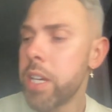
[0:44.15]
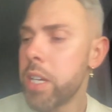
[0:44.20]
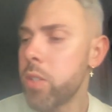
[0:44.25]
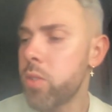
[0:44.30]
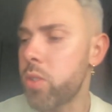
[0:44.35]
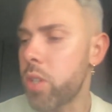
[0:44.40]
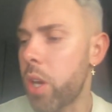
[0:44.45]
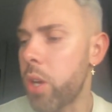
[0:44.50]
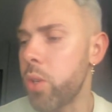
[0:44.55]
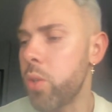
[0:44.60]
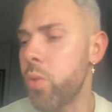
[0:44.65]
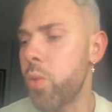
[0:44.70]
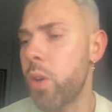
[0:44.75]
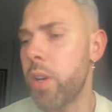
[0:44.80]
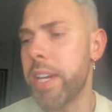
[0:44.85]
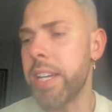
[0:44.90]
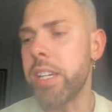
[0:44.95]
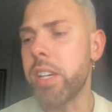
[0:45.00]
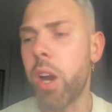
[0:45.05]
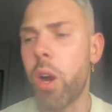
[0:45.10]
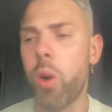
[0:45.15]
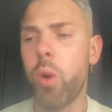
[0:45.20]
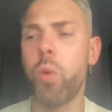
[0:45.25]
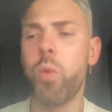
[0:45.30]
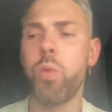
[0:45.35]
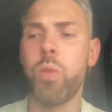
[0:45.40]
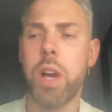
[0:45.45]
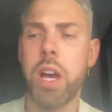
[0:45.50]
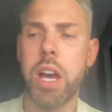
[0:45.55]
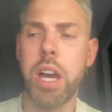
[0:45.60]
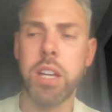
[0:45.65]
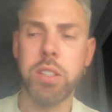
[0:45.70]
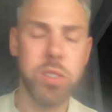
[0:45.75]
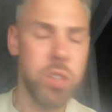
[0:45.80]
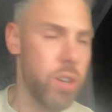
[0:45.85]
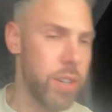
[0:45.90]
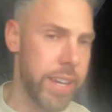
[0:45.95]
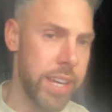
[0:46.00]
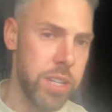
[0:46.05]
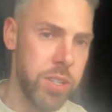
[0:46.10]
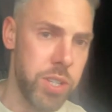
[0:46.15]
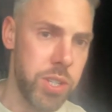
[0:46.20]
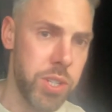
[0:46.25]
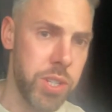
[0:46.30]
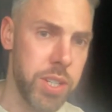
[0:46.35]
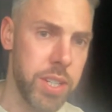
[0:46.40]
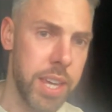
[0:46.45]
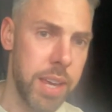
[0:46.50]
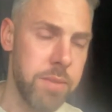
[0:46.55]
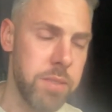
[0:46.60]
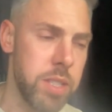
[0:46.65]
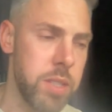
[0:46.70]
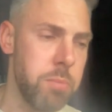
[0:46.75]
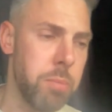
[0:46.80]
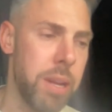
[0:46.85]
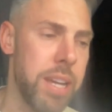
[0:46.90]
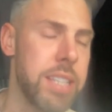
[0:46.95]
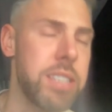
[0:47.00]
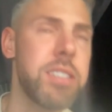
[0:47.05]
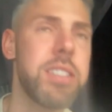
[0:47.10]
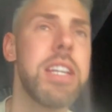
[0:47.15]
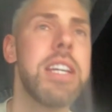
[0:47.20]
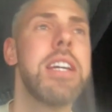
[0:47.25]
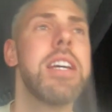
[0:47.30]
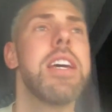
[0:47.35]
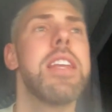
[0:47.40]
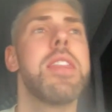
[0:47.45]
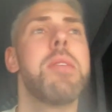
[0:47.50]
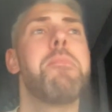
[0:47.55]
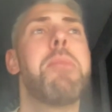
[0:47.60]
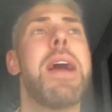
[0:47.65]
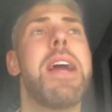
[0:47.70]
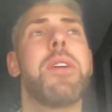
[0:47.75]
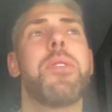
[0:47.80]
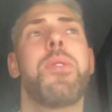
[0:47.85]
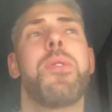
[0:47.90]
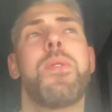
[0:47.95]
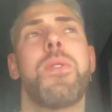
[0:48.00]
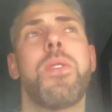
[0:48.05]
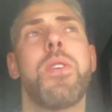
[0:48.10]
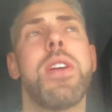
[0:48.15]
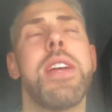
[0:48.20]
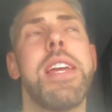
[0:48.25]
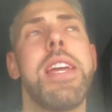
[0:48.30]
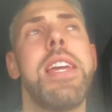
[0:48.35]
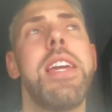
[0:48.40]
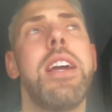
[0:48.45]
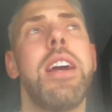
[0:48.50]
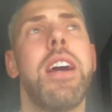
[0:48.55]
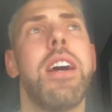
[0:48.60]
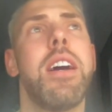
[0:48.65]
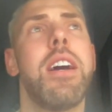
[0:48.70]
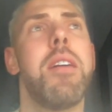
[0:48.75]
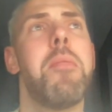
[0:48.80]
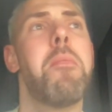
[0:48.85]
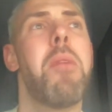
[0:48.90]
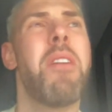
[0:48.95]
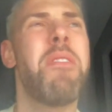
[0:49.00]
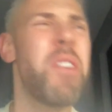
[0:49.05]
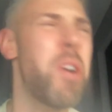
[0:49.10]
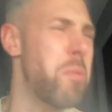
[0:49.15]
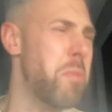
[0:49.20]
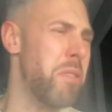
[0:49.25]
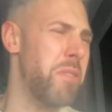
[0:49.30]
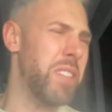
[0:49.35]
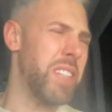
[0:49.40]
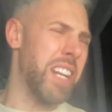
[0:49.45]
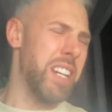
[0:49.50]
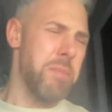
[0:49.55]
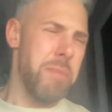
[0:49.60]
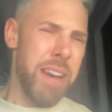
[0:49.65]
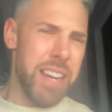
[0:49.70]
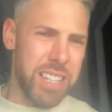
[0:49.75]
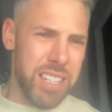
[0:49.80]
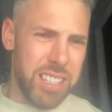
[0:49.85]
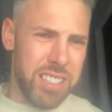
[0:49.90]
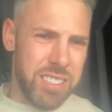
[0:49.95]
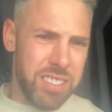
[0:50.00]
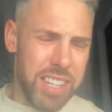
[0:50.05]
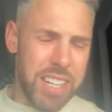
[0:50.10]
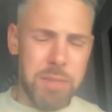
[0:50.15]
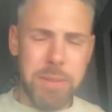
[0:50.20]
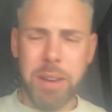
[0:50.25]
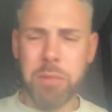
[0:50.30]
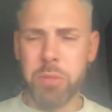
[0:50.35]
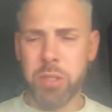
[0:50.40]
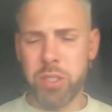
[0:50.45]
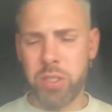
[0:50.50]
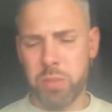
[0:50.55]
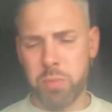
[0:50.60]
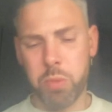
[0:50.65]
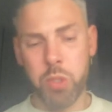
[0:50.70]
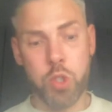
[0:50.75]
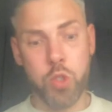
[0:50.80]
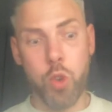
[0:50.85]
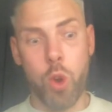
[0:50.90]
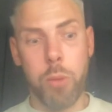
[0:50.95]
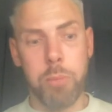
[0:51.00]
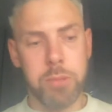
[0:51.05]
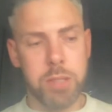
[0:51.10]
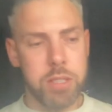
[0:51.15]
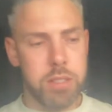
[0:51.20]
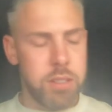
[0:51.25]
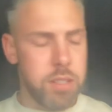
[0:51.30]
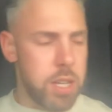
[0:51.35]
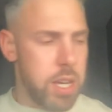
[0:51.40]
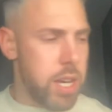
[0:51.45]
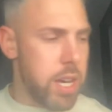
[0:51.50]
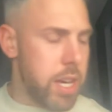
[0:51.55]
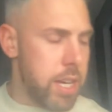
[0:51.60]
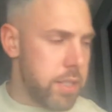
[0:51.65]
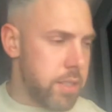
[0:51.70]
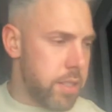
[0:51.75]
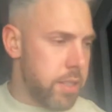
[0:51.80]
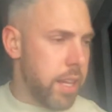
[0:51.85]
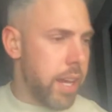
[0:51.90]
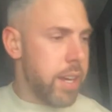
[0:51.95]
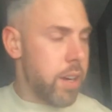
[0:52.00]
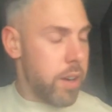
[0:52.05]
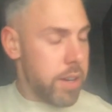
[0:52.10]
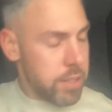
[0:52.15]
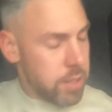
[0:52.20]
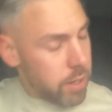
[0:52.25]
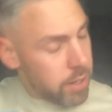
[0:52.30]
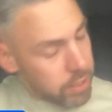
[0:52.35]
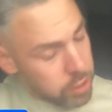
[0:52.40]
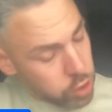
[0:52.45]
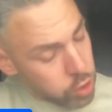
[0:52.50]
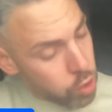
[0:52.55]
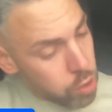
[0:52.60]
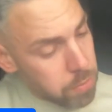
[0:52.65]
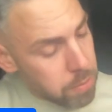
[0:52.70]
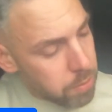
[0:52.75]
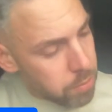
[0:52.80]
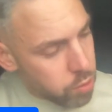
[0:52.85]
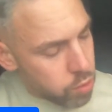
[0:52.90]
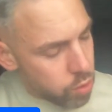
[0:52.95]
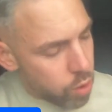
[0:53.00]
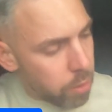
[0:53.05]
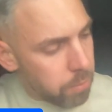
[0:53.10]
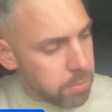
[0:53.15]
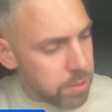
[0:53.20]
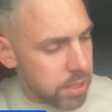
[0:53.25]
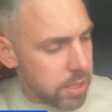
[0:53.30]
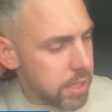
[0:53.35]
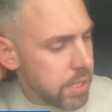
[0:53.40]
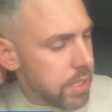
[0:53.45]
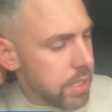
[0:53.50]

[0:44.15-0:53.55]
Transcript: So in goal, Saric kept his place. The back three, I felt a bit for Danny Mac. Danny Mac was dropped today. I assume he was dropped.